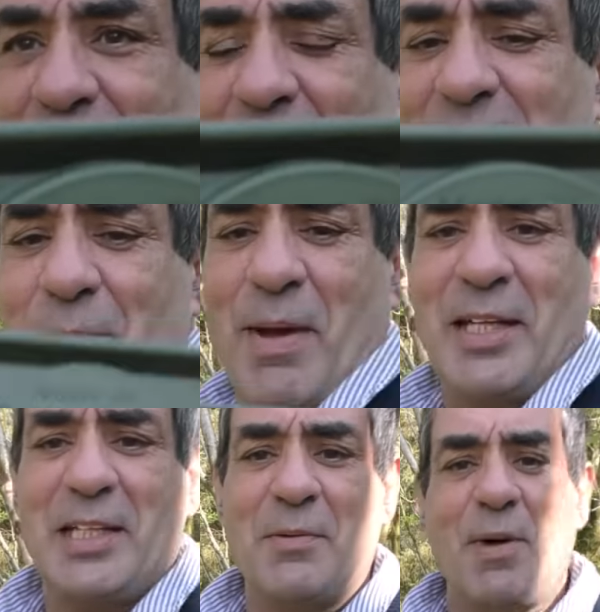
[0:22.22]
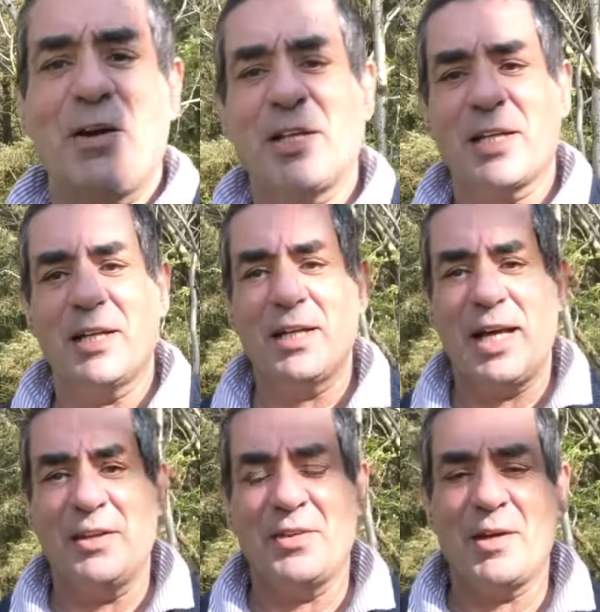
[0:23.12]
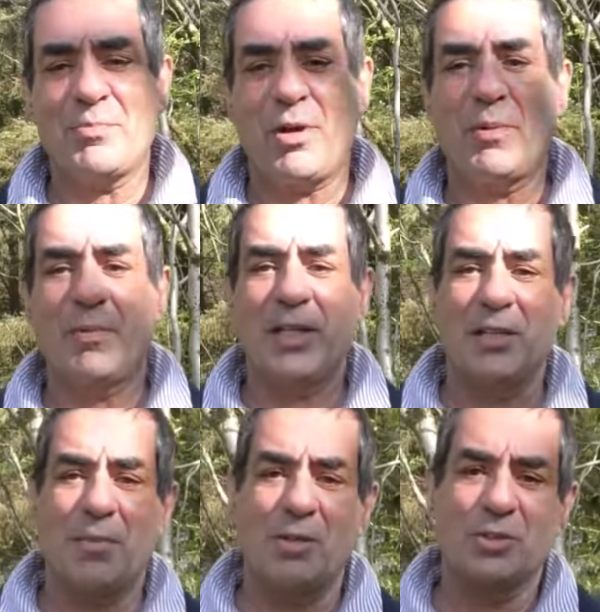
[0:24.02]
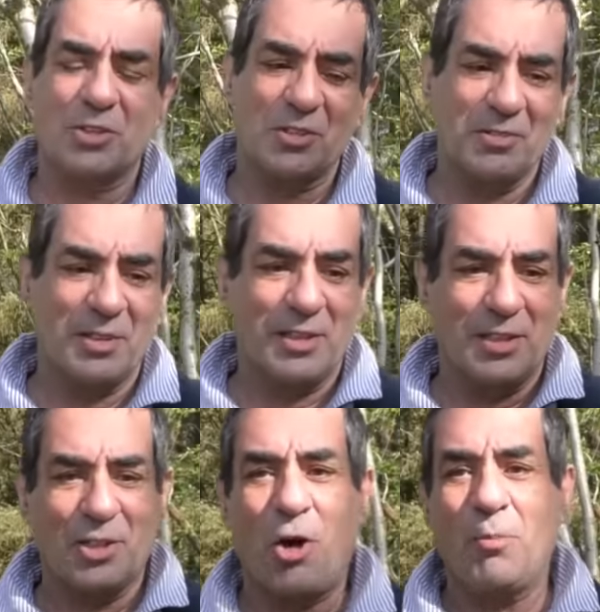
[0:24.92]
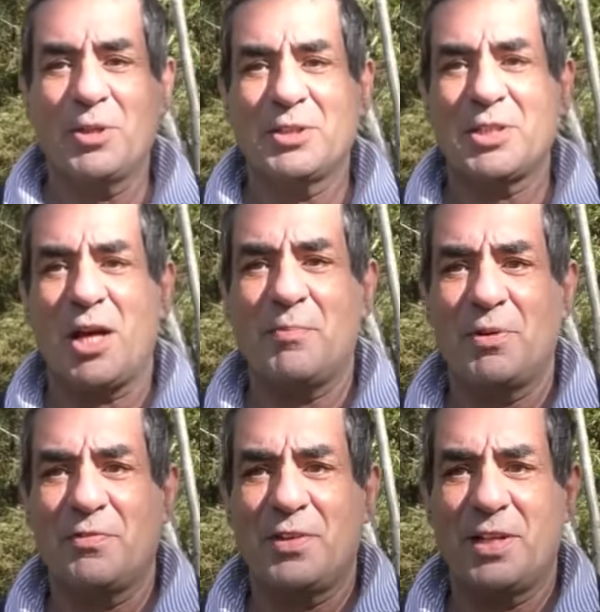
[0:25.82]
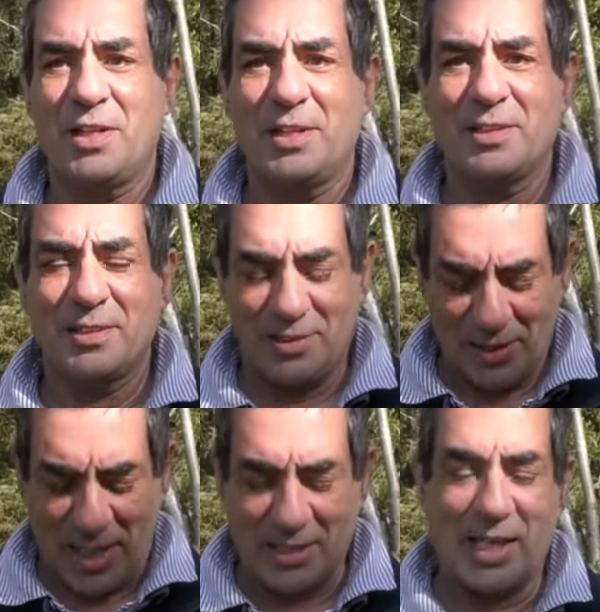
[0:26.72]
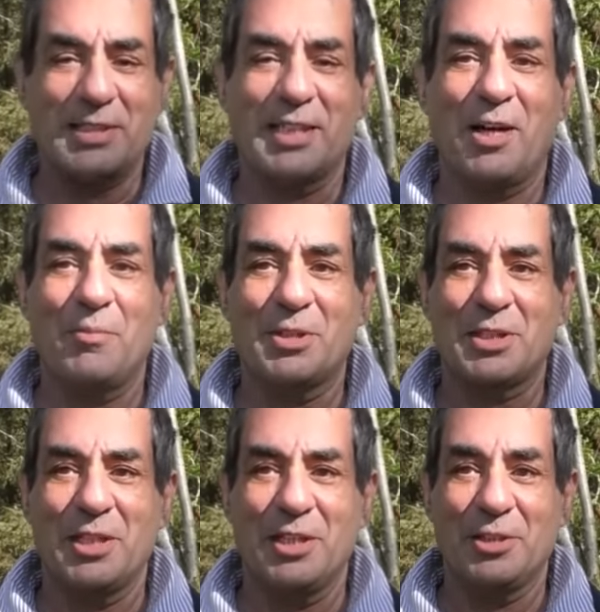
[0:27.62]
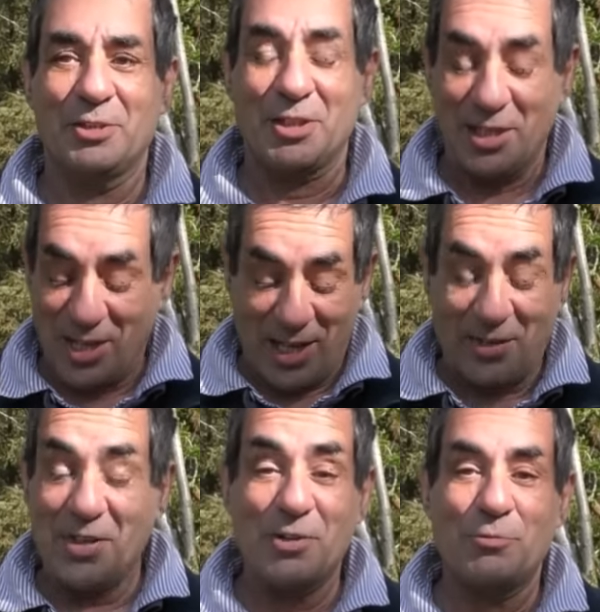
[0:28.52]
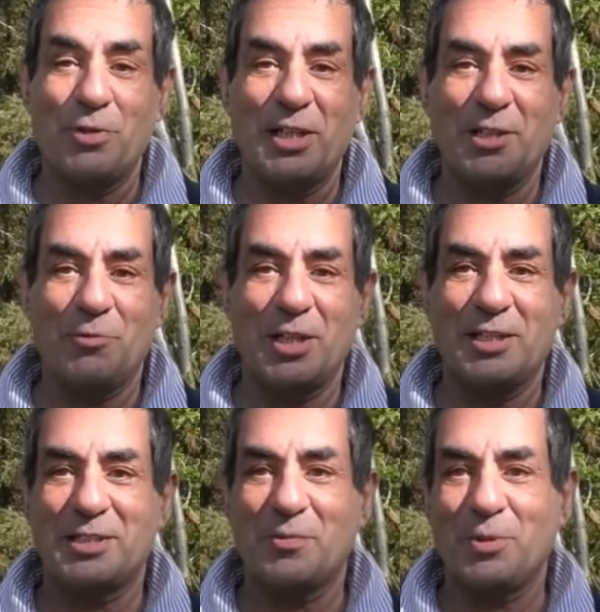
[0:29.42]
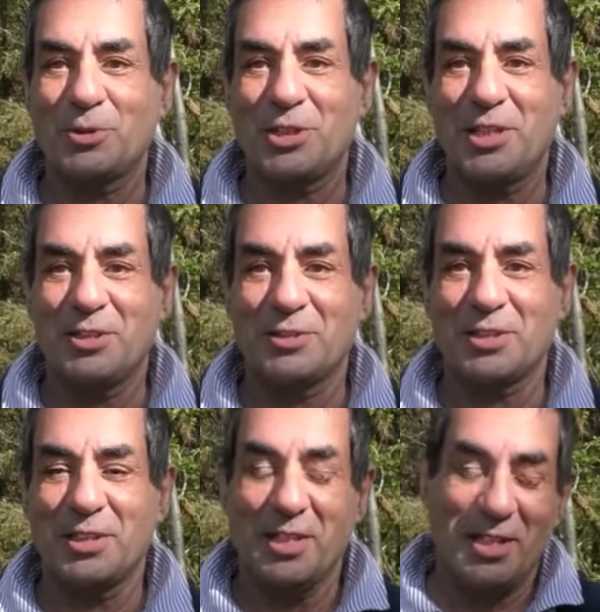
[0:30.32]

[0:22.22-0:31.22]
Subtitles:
These are made in America and they're probably the most common type of Lensatic compass that are used, and they're really simple to use.